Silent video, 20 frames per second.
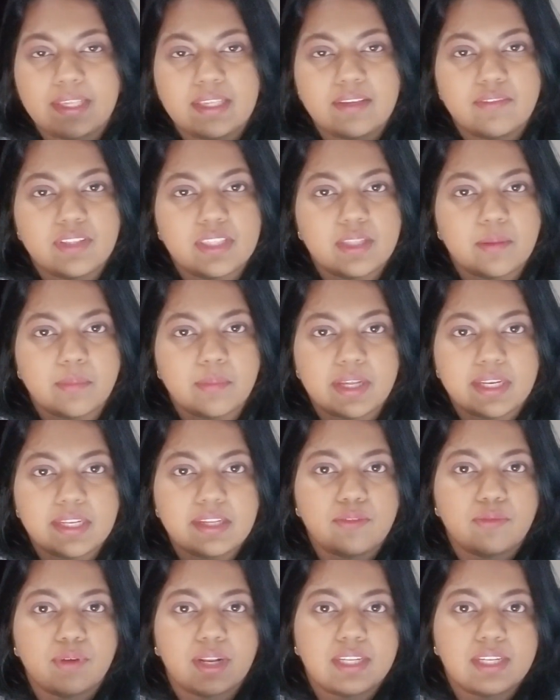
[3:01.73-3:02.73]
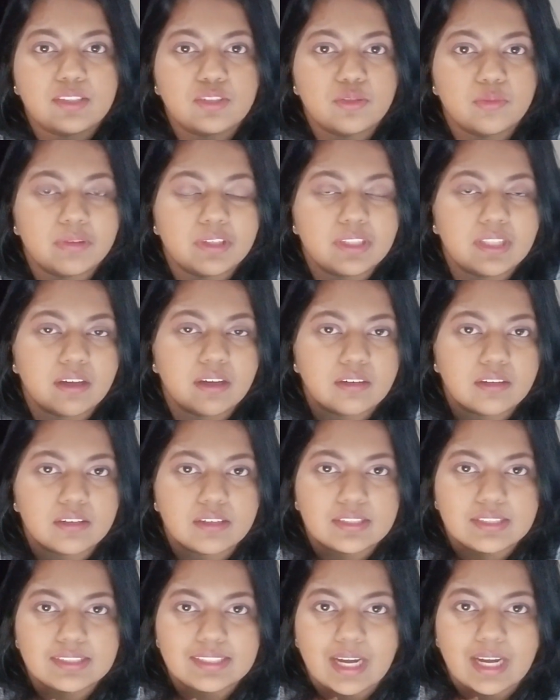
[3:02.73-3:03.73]
even the money ready to put down on
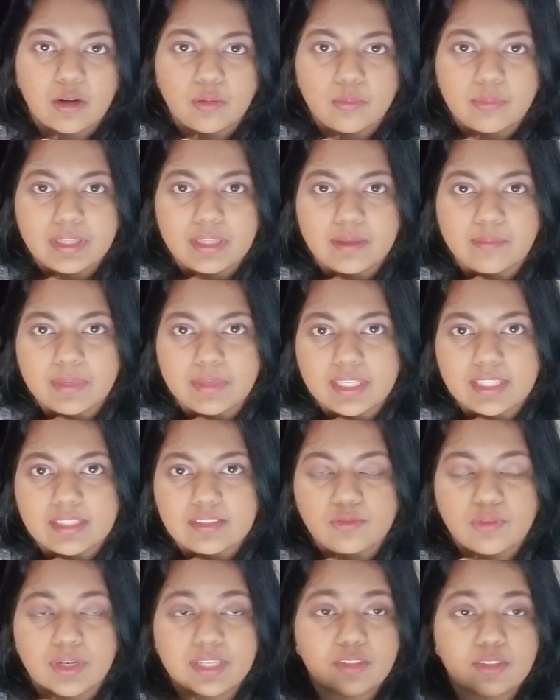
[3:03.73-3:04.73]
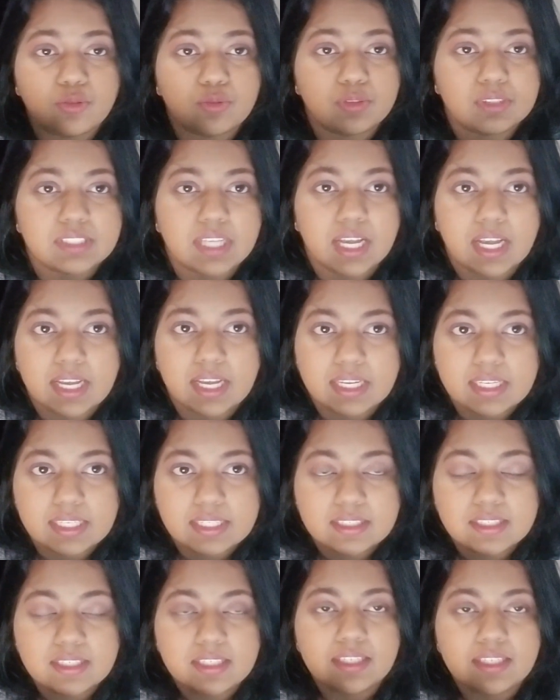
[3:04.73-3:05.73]
a down payment, ready to
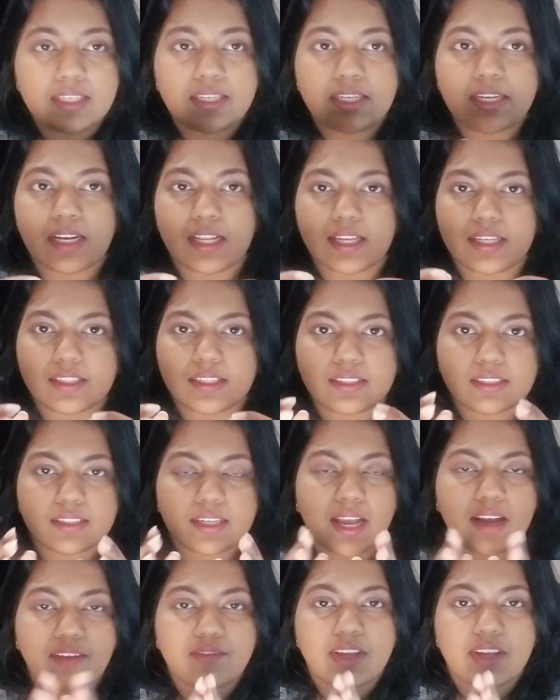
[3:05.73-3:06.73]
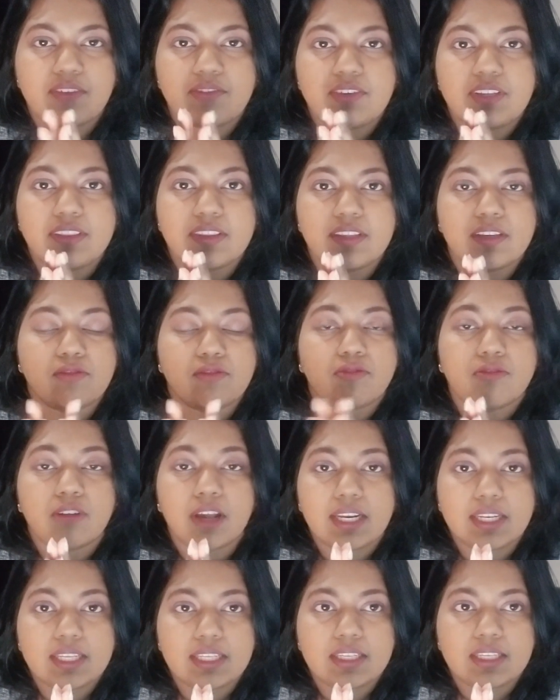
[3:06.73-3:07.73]
sign, like have everything
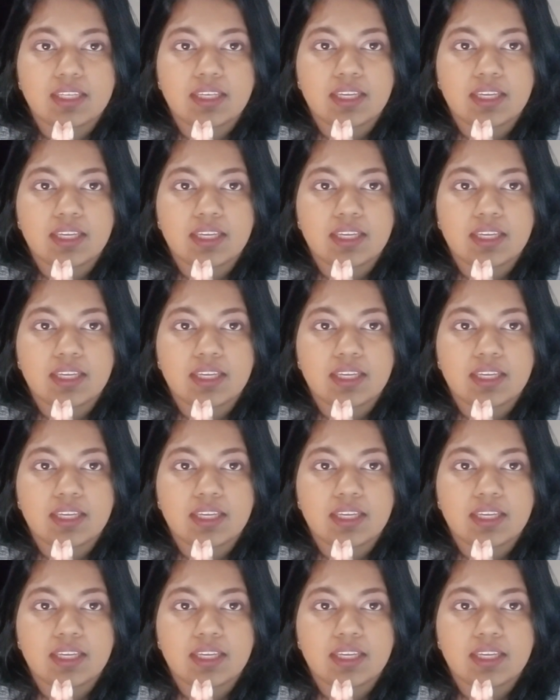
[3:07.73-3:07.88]
ready.